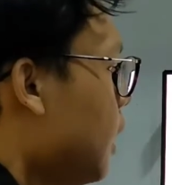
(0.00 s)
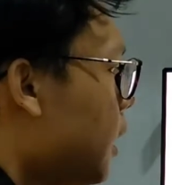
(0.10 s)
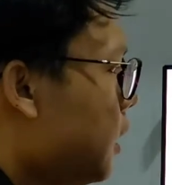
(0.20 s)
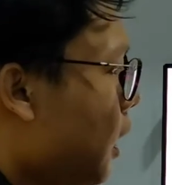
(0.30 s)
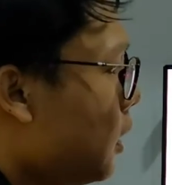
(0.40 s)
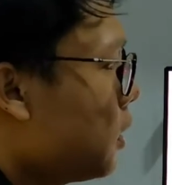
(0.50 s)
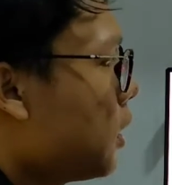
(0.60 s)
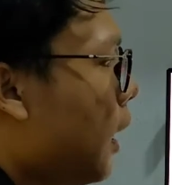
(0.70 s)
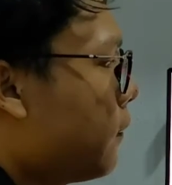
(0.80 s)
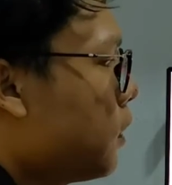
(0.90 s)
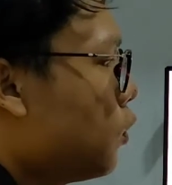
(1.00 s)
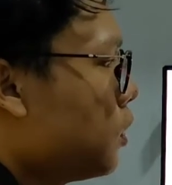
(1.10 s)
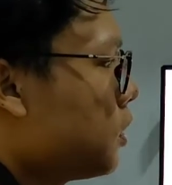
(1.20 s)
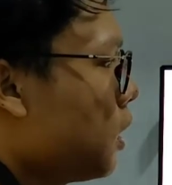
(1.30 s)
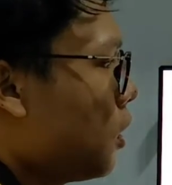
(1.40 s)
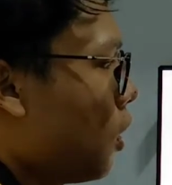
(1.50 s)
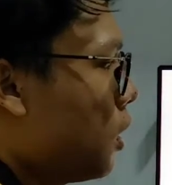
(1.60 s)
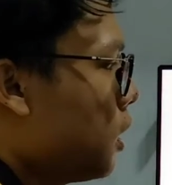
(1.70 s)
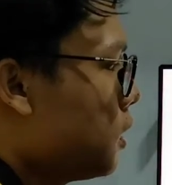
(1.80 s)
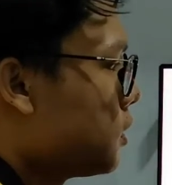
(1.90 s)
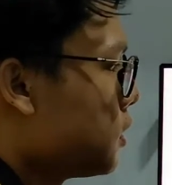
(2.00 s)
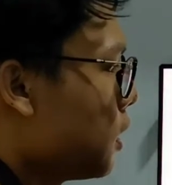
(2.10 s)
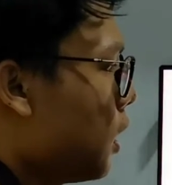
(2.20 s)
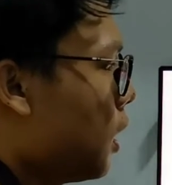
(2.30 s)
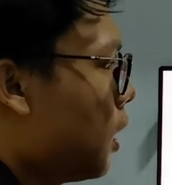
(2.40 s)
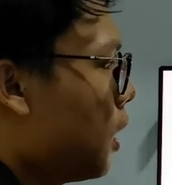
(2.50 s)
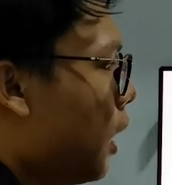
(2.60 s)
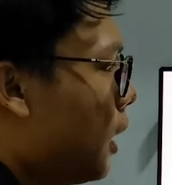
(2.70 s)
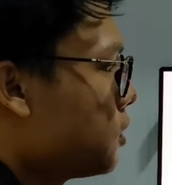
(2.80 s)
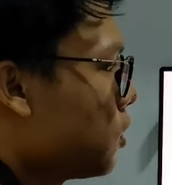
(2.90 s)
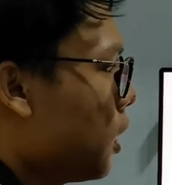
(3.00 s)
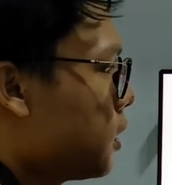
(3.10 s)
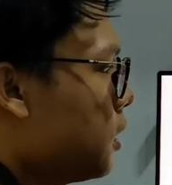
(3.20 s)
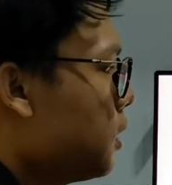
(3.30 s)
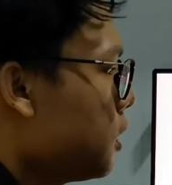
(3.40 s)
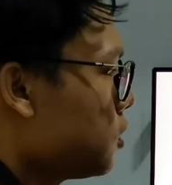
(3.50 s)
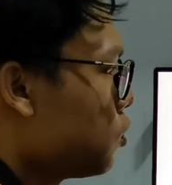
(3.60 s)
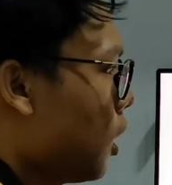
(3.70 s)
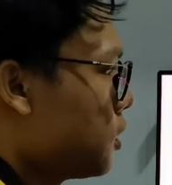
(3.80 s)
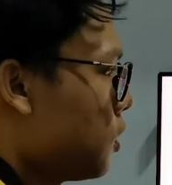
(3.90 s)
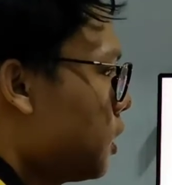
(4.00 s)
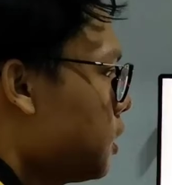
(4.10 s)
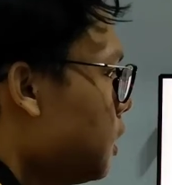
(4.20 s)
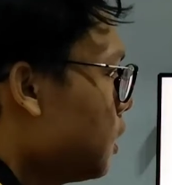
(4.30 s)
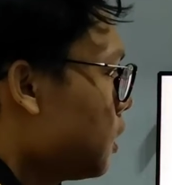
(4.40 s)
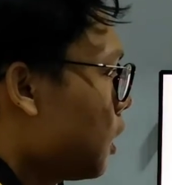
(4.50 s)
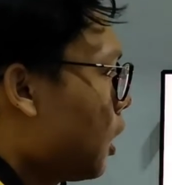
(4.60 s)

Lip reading: And then after we turn on this isolator, these two isolator,